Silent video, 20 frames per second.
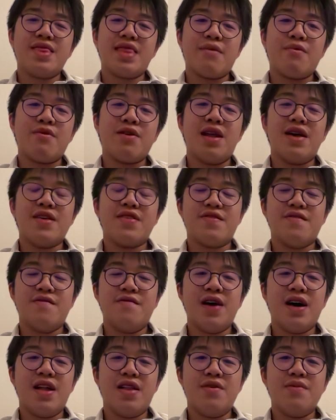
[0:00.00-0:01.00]
they were less
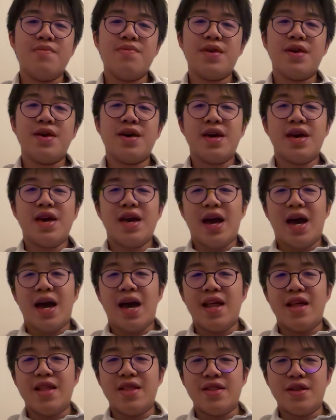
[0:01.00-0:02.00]
developed.
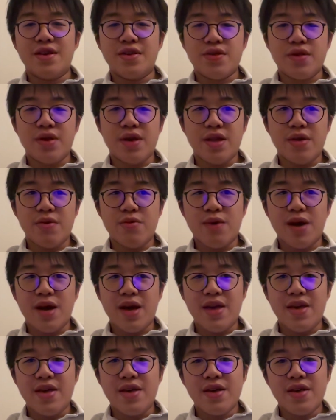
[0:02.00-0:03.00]
And in a
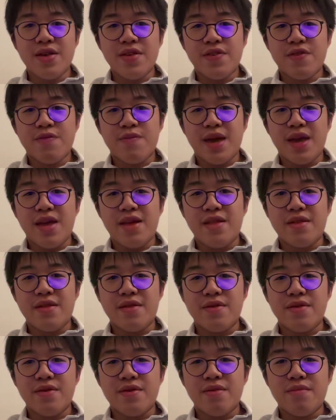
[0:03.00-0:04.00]
way,
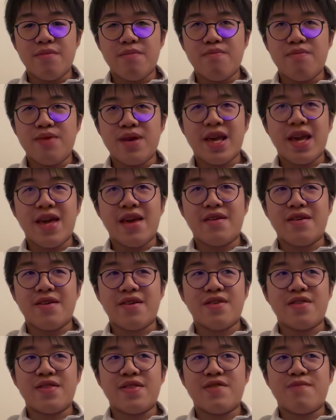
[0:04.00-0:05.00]
Spain
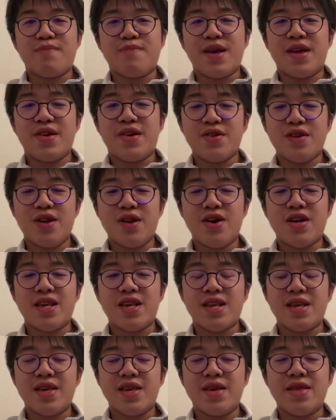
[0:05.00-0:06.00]
got
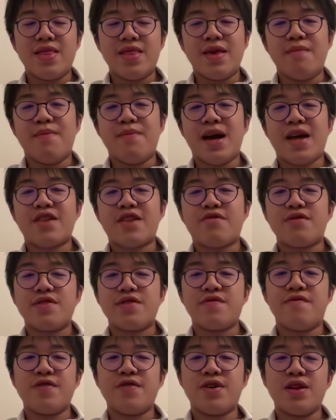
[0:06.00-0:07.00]
lucky. They backed
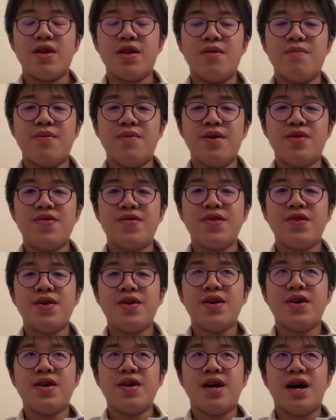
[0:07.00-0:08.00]
Christopher Columbus,
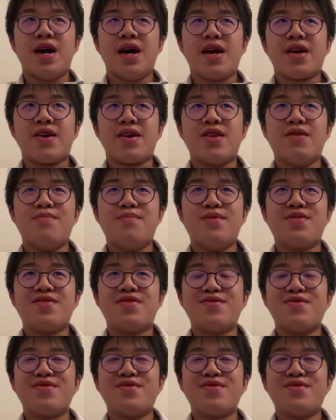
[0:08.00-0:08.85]
and Columbus